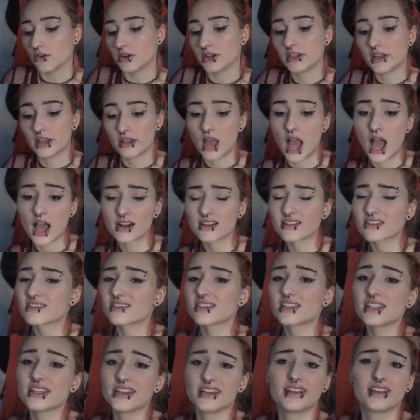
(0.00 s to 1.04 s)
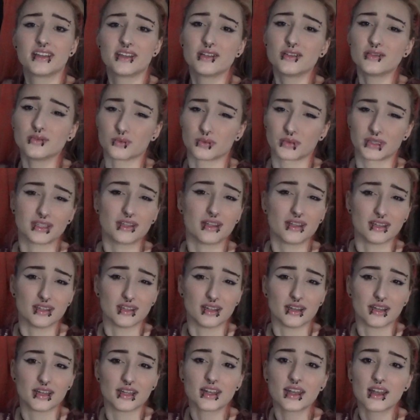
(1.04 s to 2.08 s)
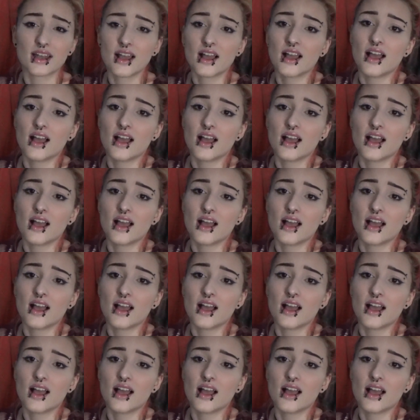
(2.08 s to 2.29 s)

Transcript: It honestly, it healed really good.